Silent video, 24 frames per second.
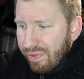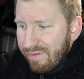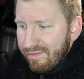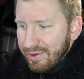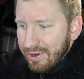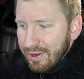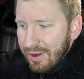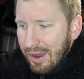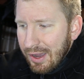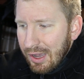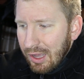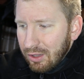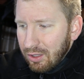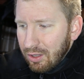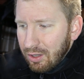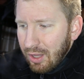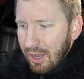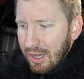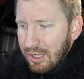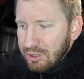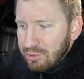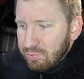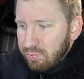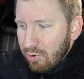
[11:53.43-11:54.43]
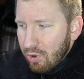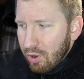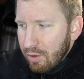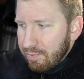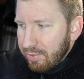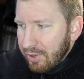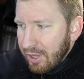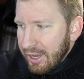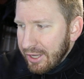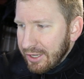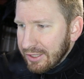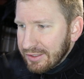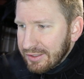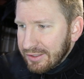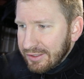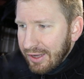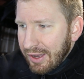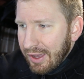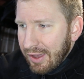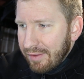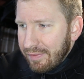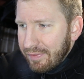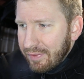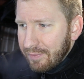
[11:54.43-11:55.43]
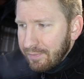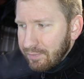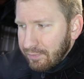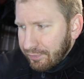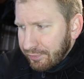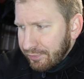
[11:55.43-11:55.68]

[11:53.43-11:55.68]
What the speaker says: But you know, little Ice Boy played it safe.